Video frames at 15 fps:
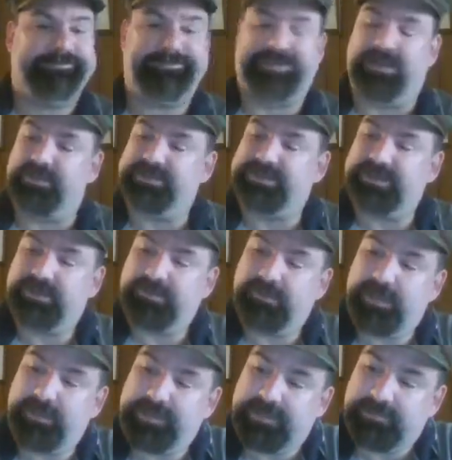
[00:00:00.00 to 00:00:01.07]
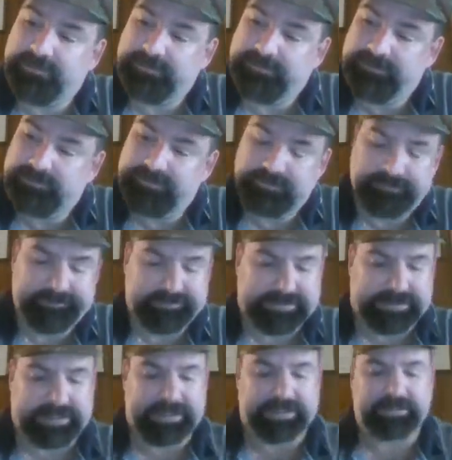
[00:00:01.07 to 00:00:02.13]
goes to the women.
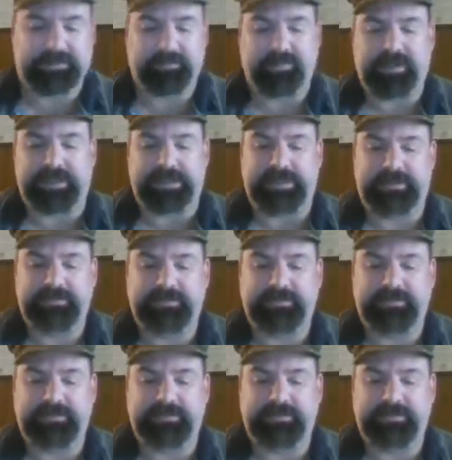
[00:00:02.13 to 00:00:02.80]
They get the money.